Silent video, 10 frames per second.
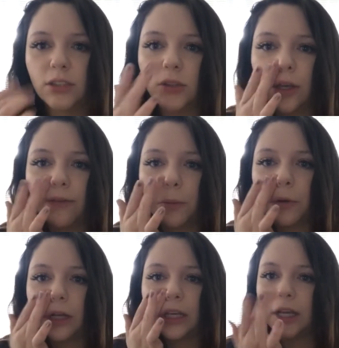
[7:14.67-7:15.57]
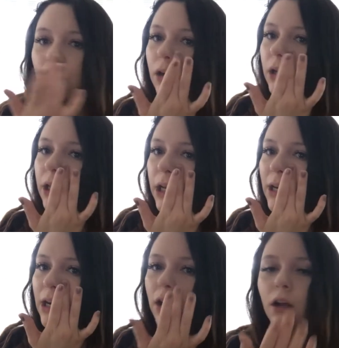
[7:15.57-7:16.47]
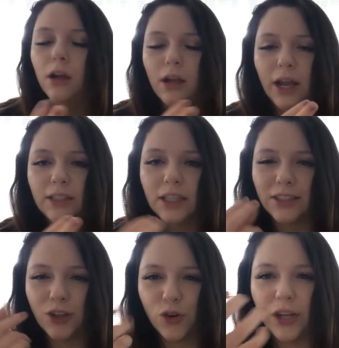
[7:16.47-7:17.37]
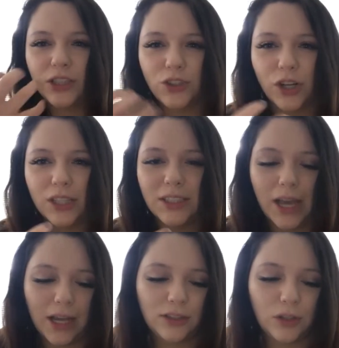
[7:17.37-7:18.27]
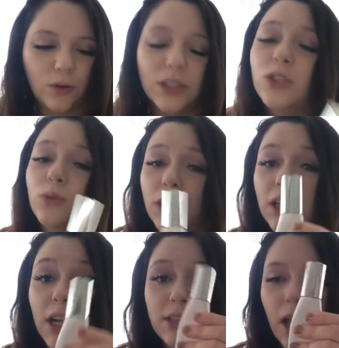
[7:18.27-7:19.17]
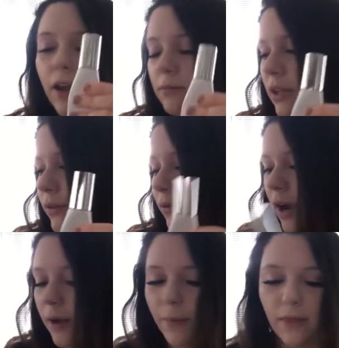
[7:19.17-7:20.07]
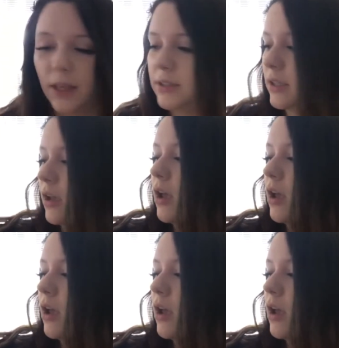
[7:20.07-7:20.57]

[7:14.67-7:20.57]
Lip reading: So like if you put it here or here, it doesn't crease during the day. So this is really nice. I definitely recommend this.